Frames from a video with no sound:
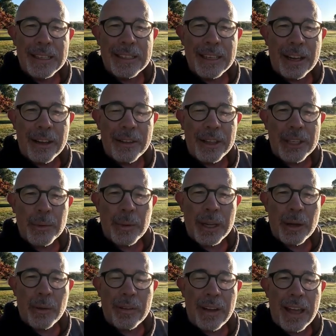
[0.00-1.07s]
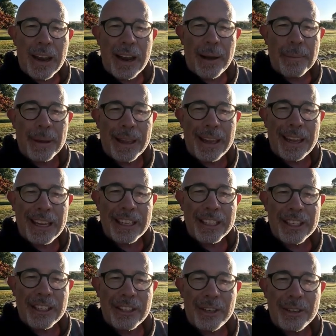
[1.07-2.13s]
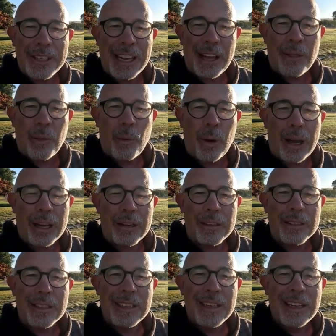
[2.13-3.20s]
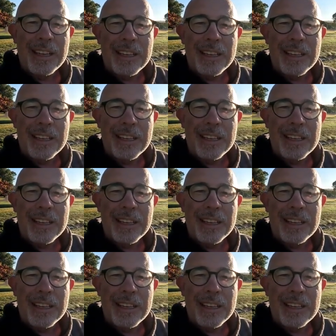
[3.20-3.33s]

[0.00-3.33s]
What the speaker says: So this week we've headed up into New South Wales.